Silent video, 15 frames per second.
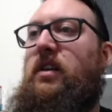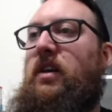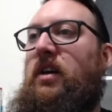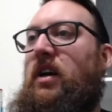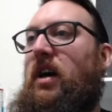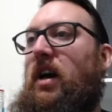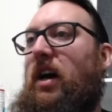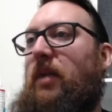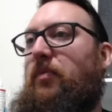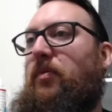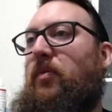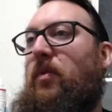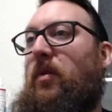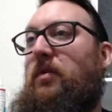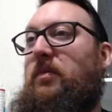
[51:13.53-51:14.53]
I'd
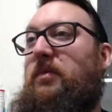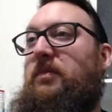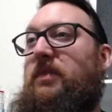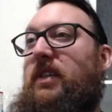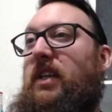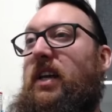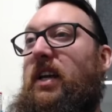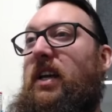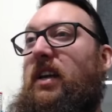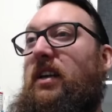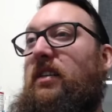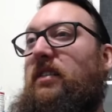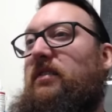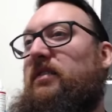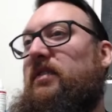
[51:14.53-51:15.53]

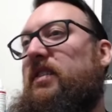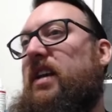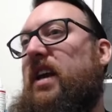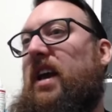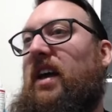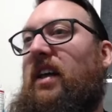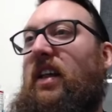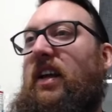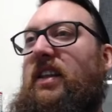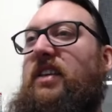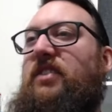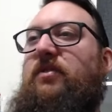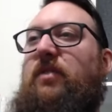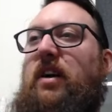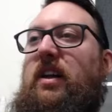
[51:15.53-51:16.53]
probably, yeah, like this
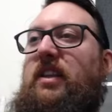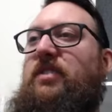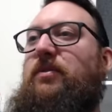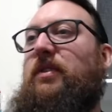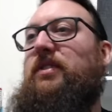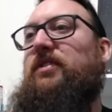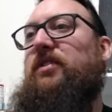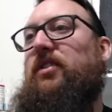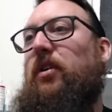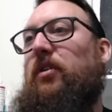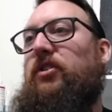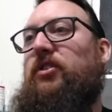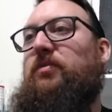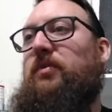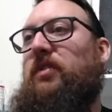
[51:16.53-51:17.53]
one's
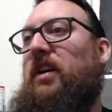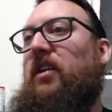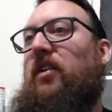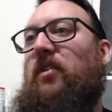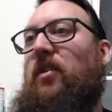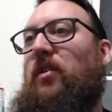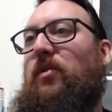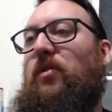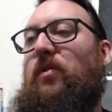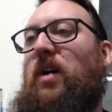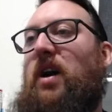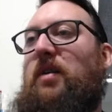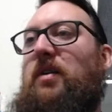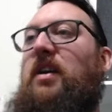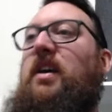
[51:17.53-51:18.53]
negotiable. I don't know who
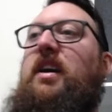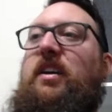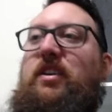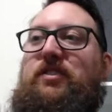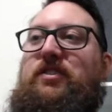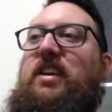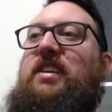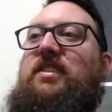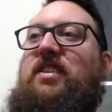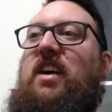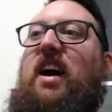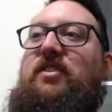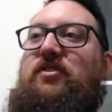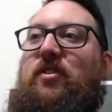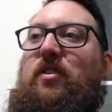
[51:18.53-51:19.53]
because these
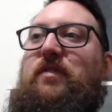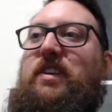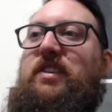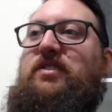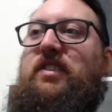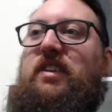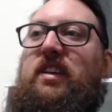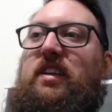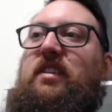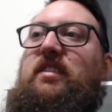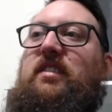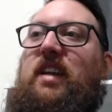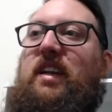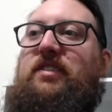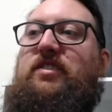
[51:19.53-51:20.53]
guys are obviously,
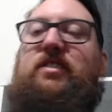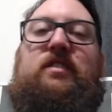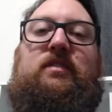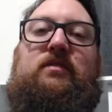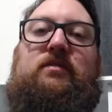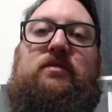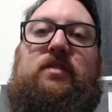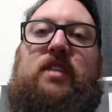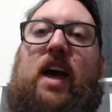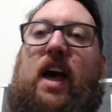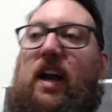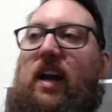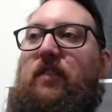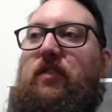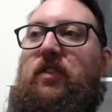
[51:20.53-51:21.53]
let's hack
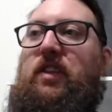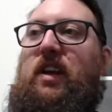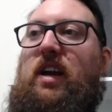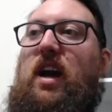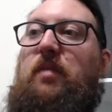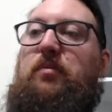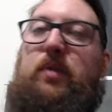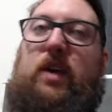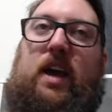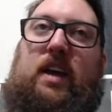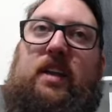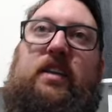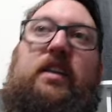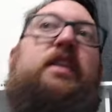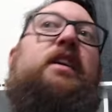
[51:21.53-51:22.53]
everything up and
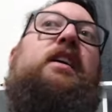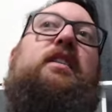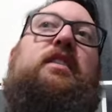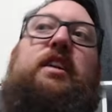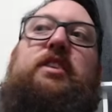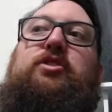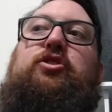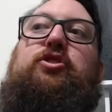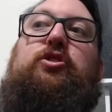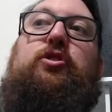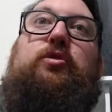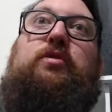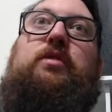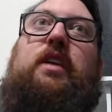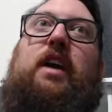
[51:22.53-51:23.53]
let's
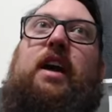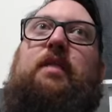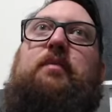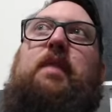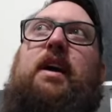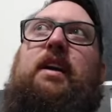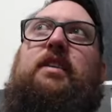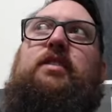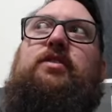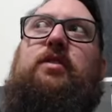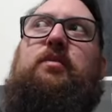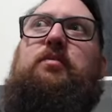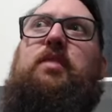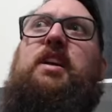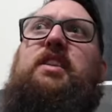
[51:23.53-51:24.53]
shoot and make
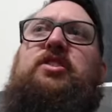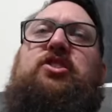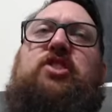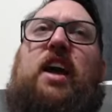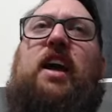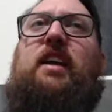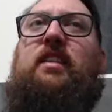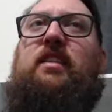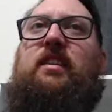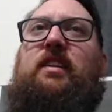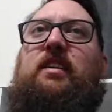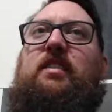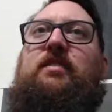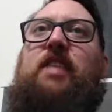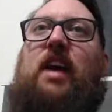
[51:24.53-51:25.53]
some insanely
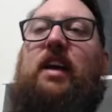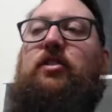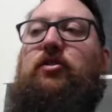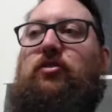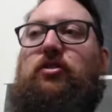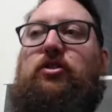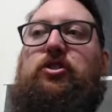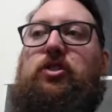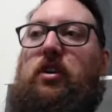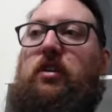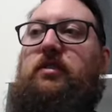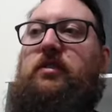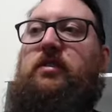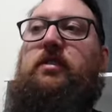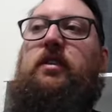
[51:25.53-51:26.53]
dangerous
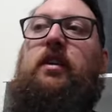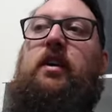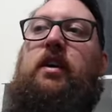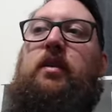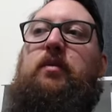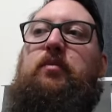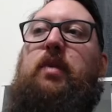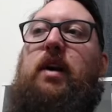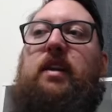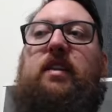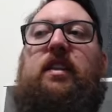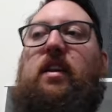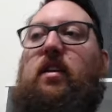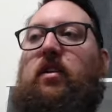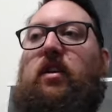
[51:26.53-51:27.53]
shots, but they're
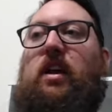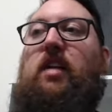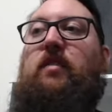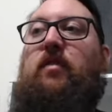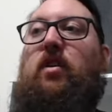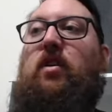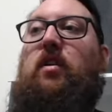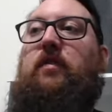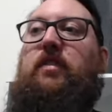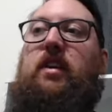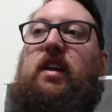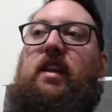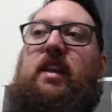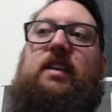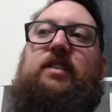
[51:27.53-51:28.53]
not going to hit very often.
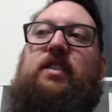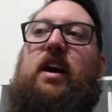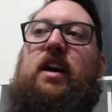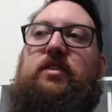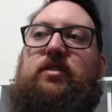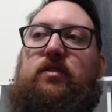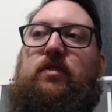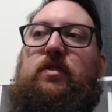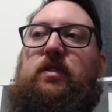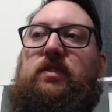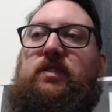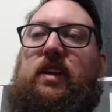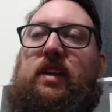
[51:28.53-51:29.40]
And these guys are, of course, like,